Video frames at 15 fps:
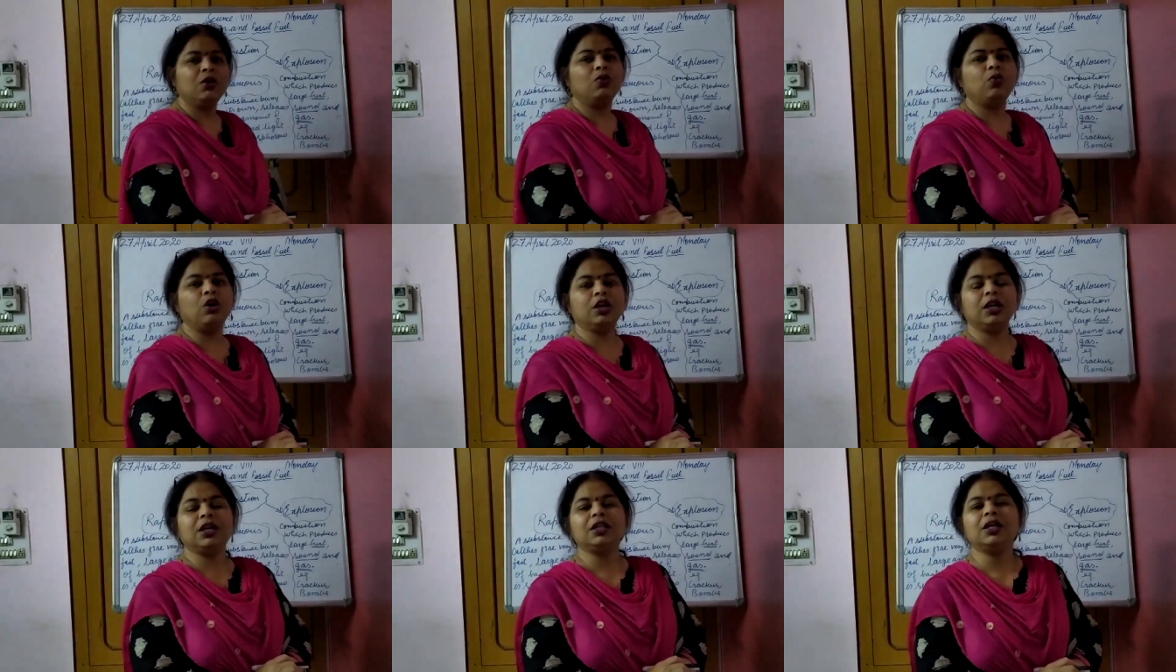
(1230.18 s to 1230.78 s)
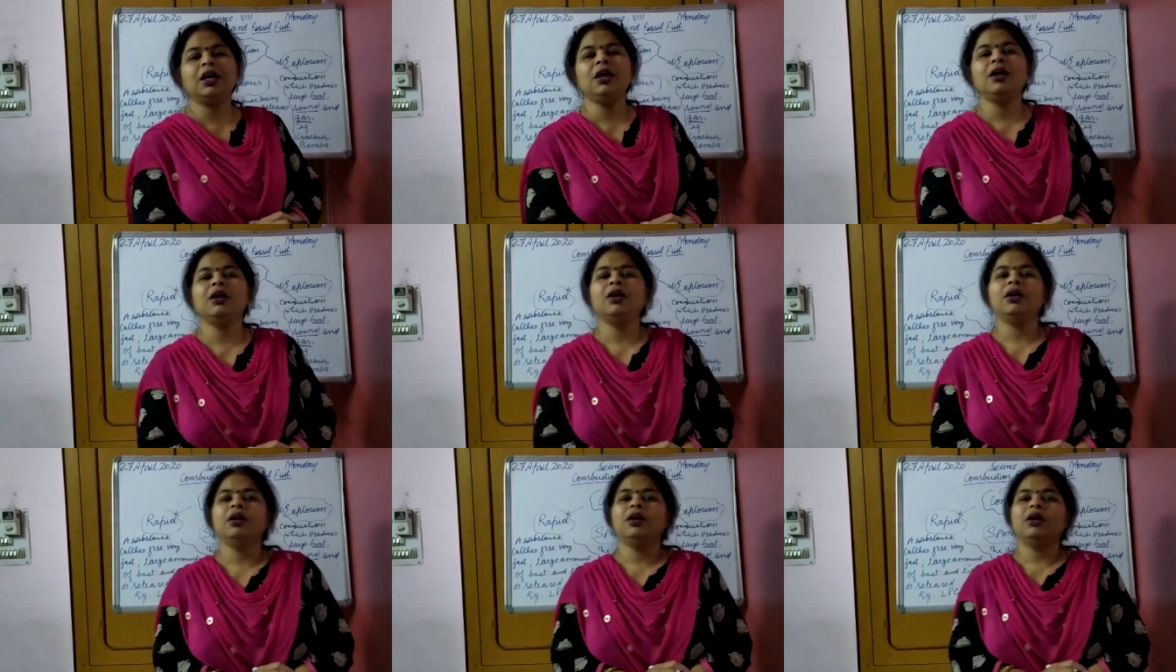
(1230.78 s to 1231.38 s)
what are
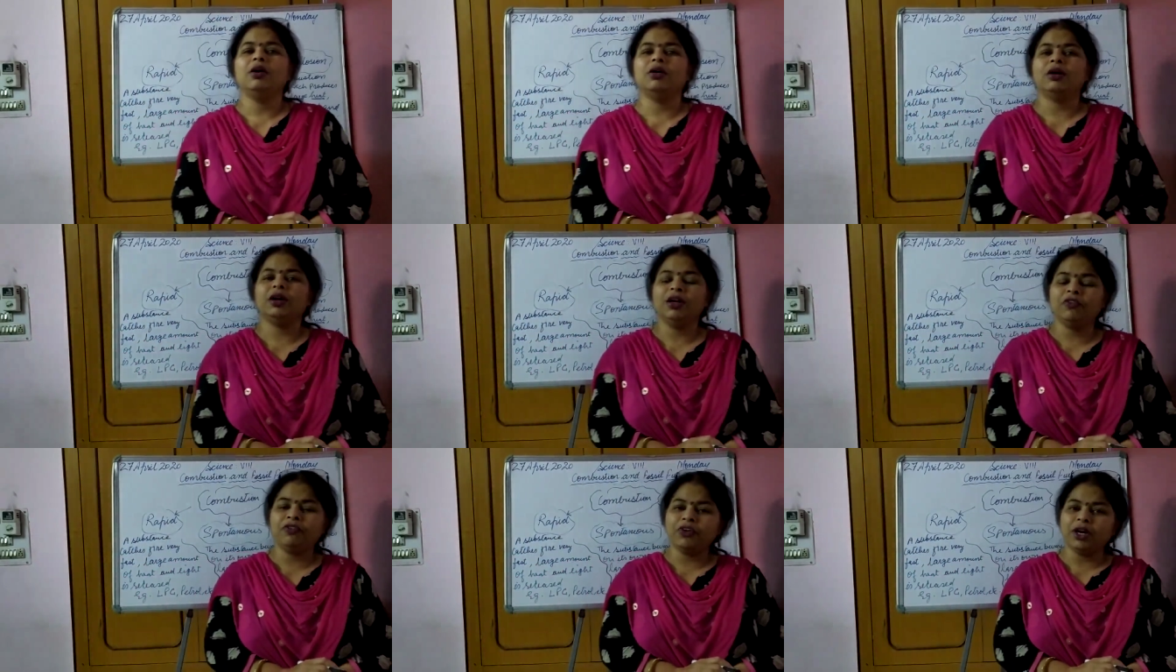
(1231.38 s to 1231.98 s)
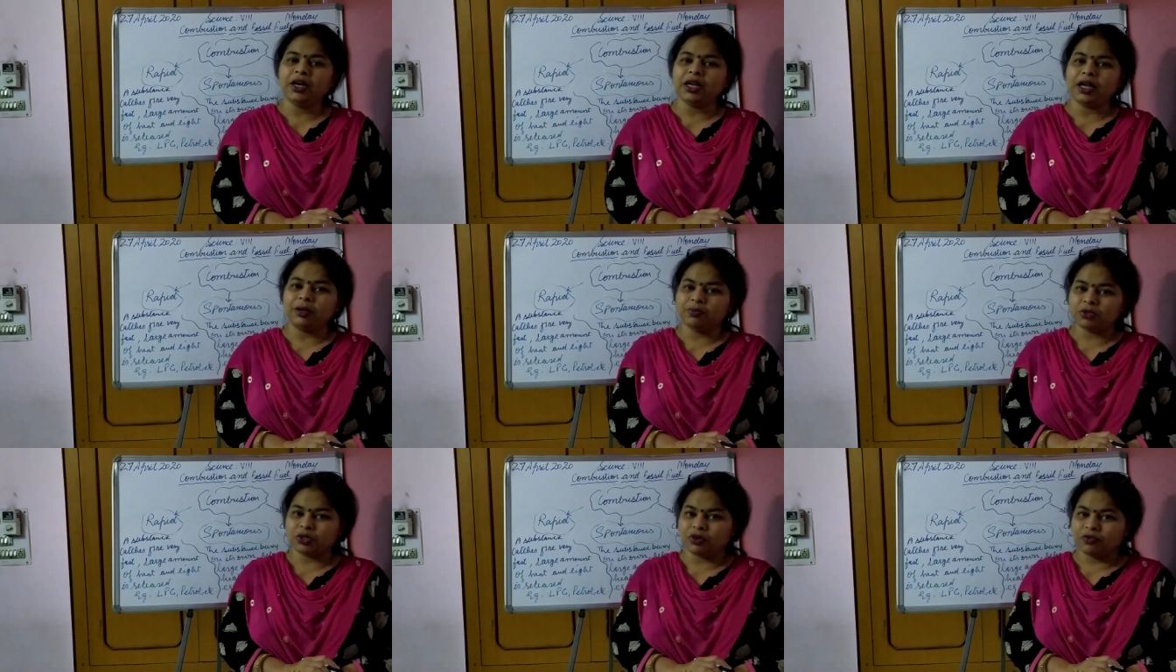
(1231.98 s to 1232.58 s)
the different
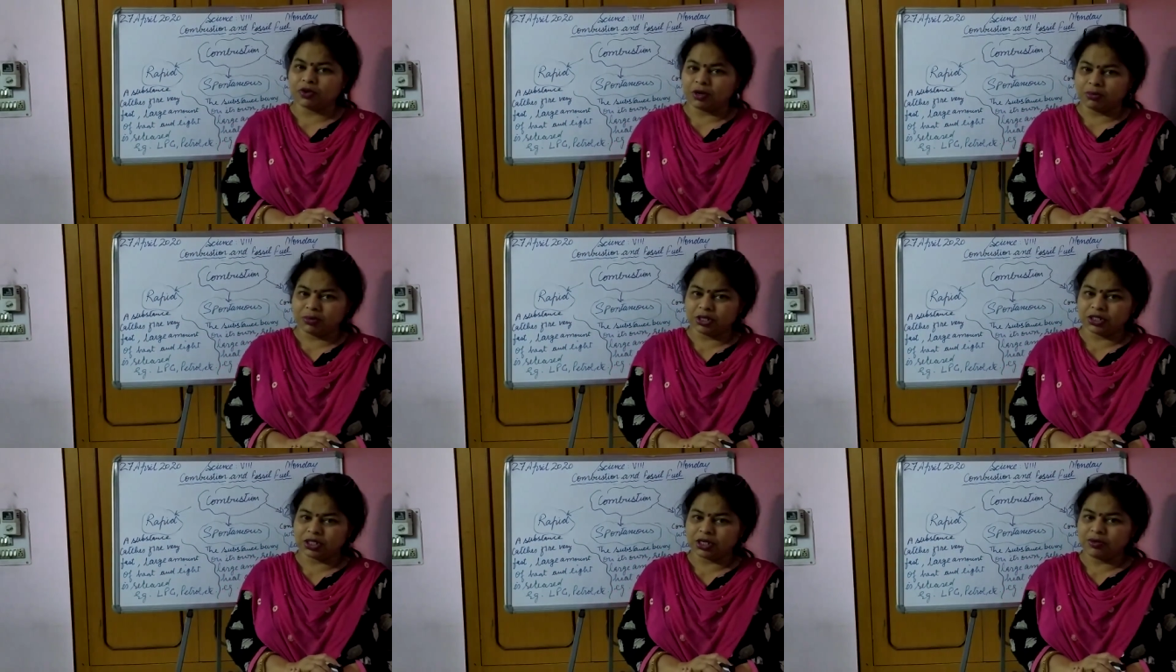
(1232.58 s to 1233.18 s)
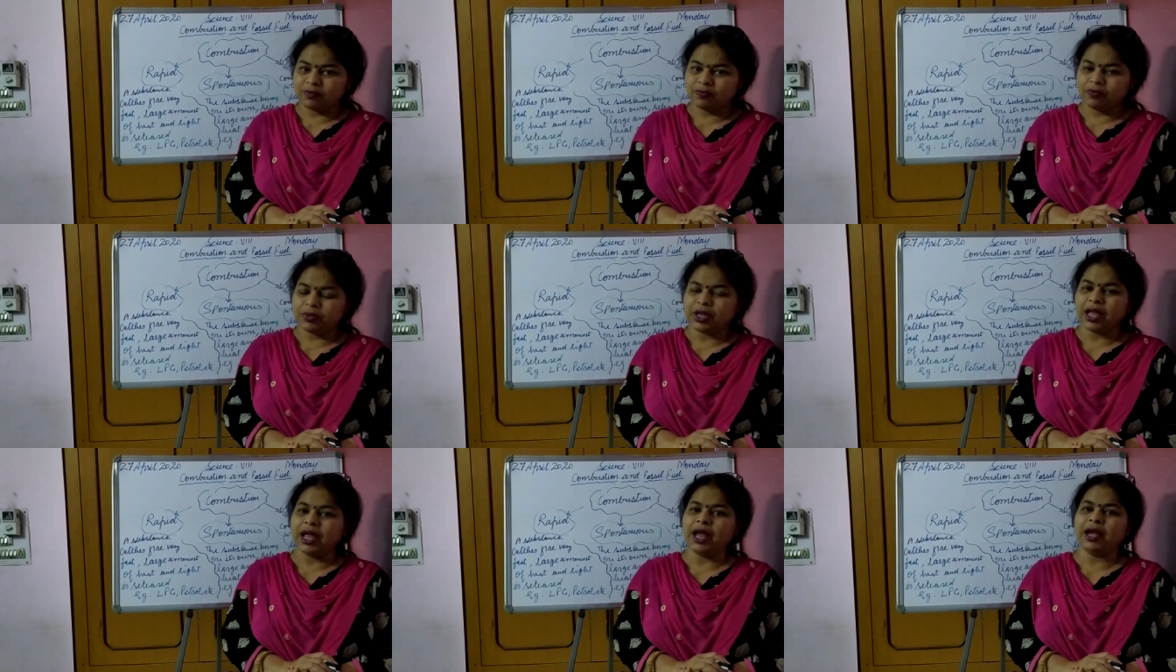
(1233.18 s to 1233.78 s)
types of combustion,
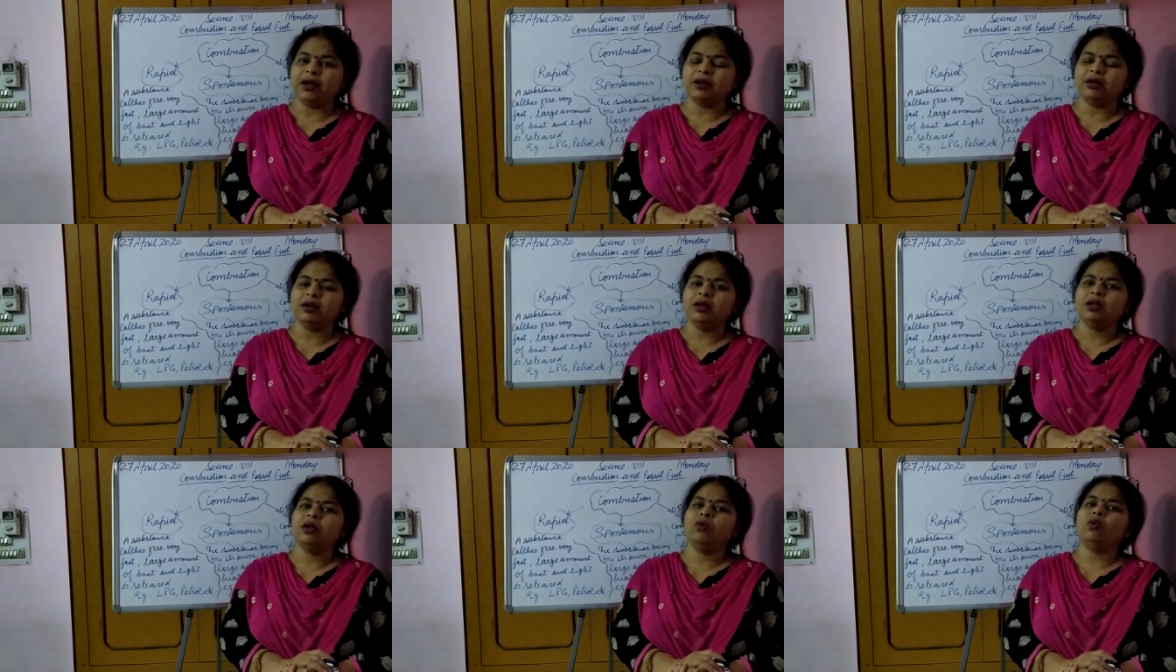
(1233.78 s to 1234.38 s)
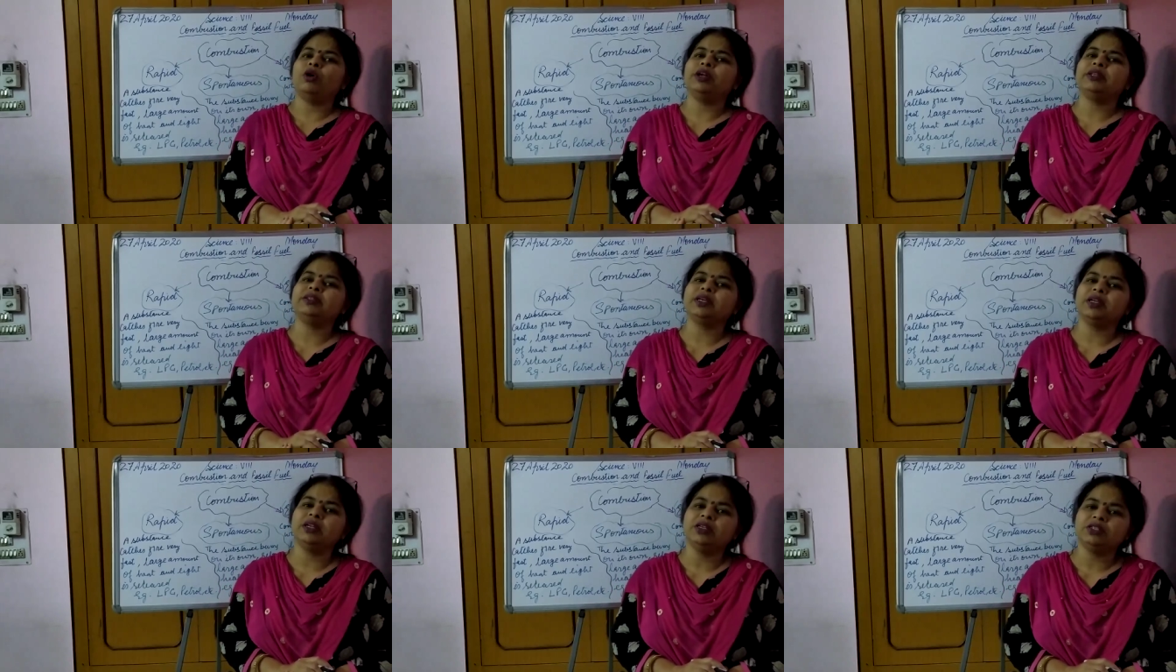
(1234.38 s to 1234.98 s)
and what is
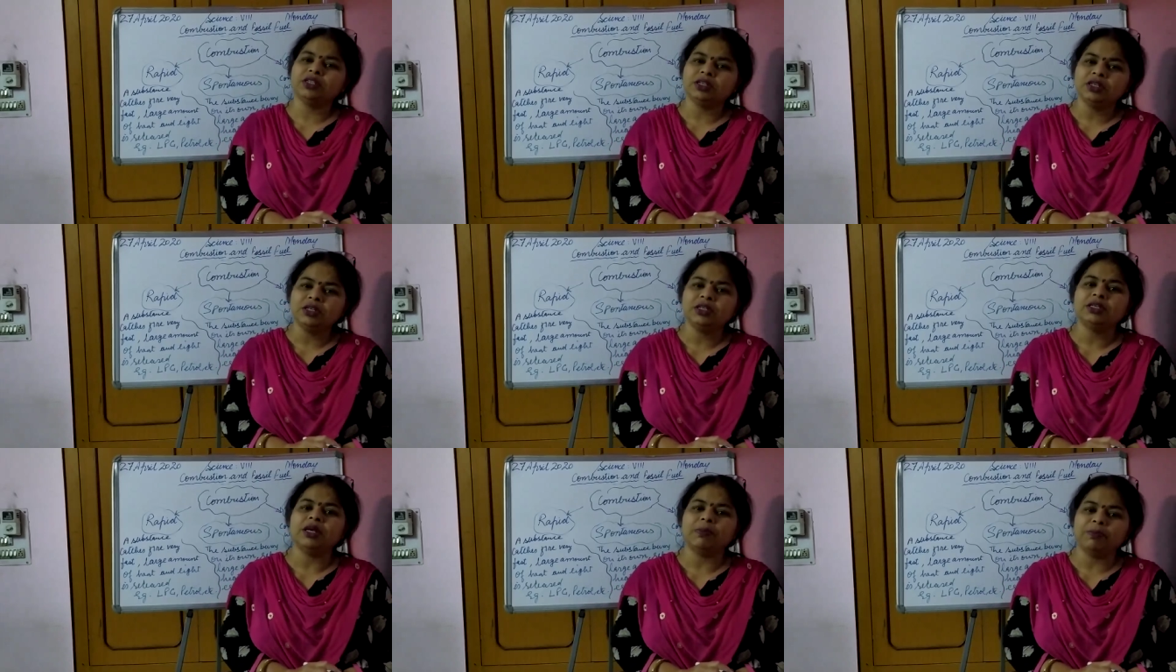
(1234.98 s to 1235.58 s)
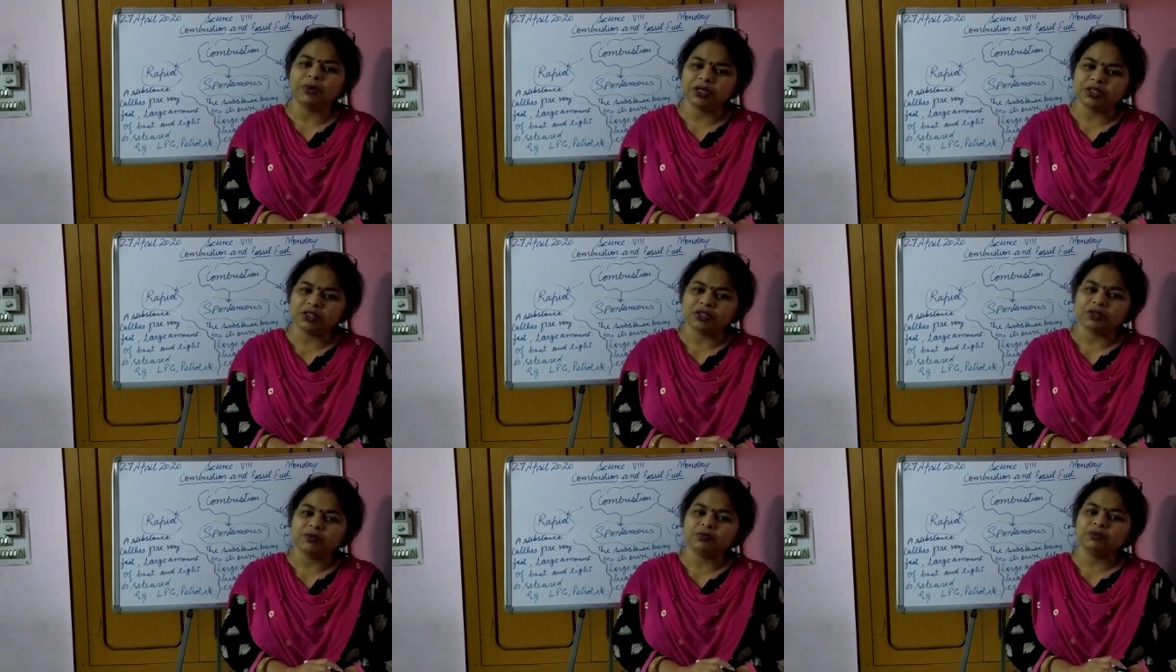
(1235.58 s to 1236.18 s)
ignition
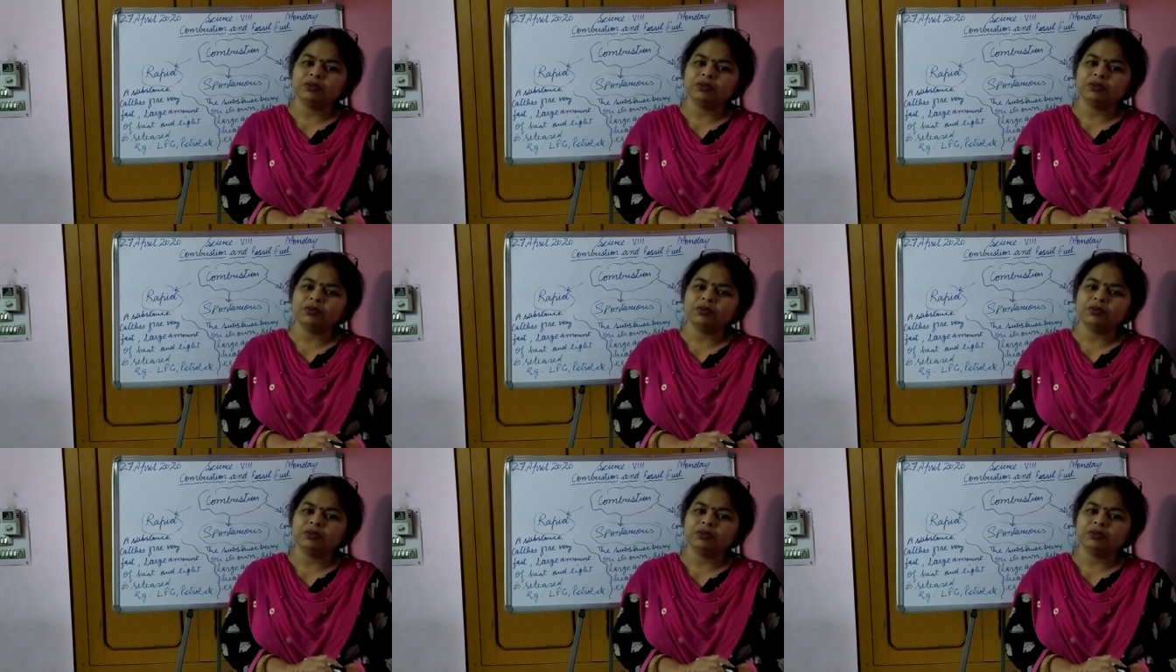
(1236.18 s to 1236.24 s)
temperature.